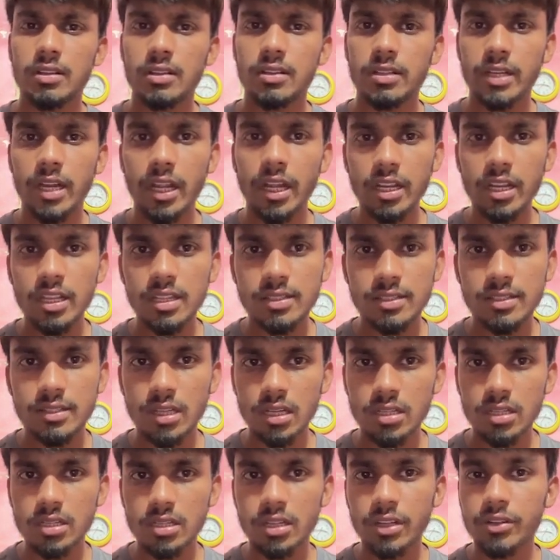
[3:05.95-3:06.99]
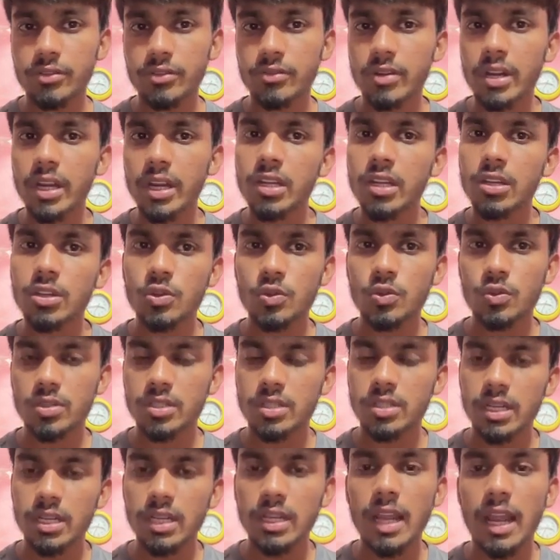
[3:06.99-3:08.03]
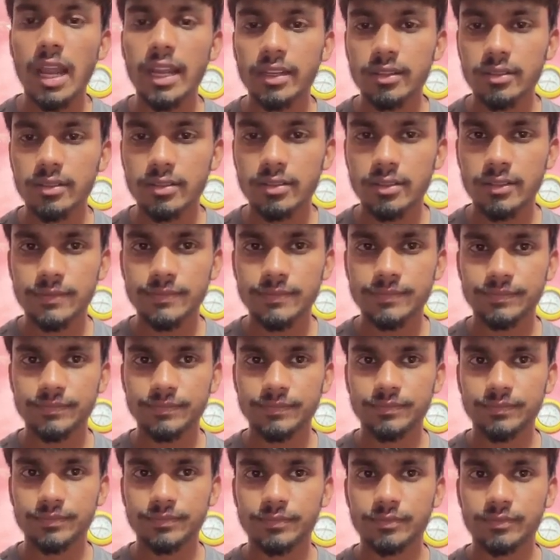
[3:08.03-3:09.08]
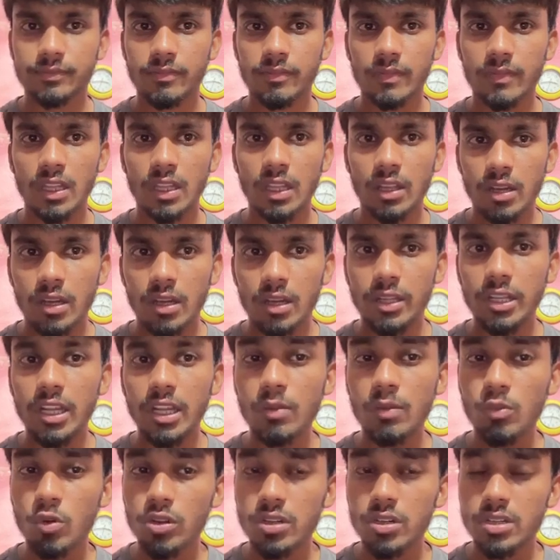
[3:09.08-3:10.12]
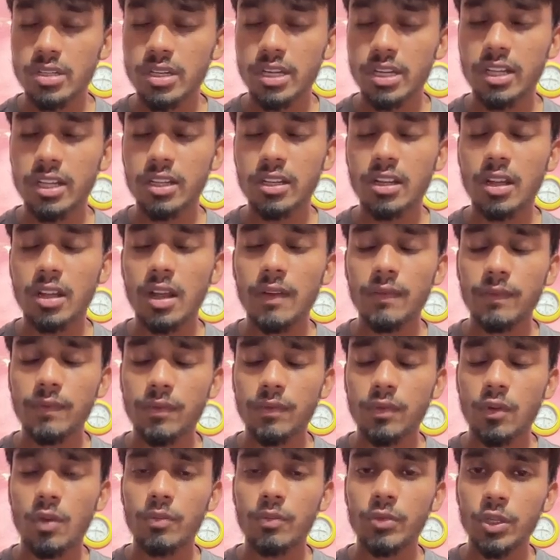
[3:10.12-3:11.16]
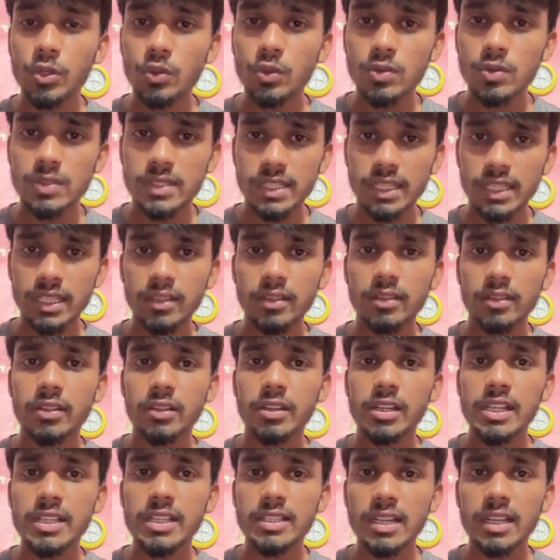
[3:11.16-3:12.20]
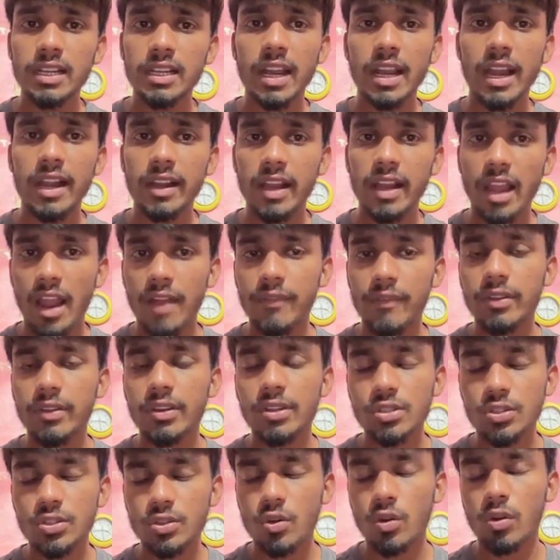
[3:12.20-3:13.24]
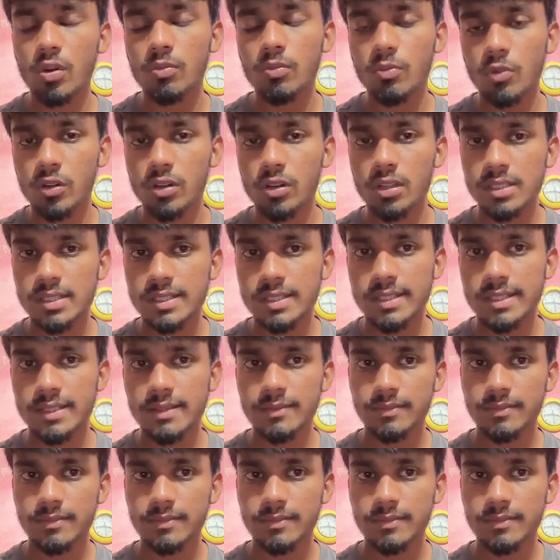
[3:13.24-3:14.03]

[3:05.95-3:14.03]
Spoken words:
It is just a trick to stay liked. Real modesty comes from using reason and having strong morals.